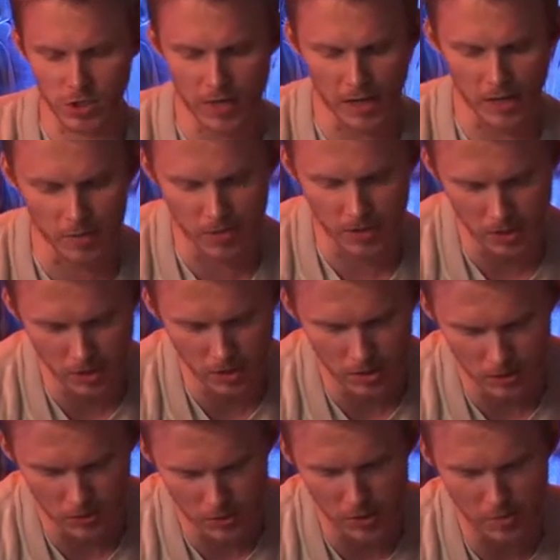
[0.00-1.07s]
get up to? You,
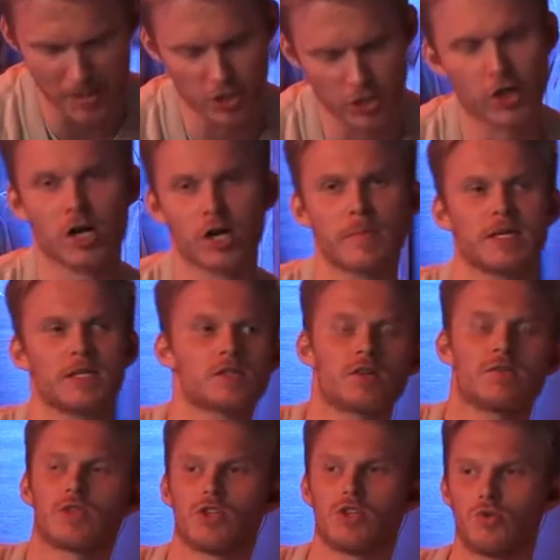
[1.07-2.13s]
you, you, mentioned hermit and
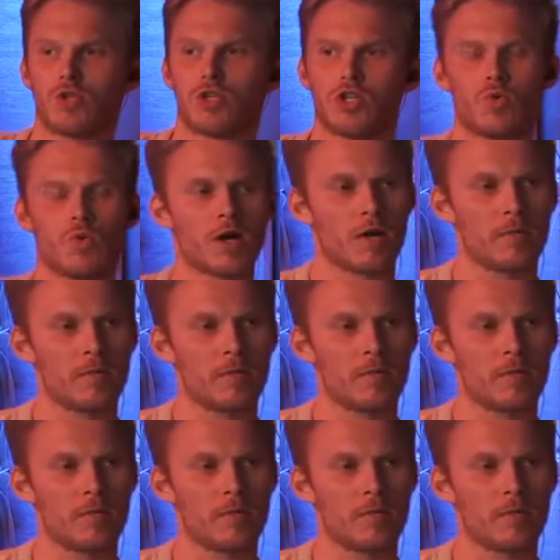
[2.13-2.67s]
stuff. Did you did you work on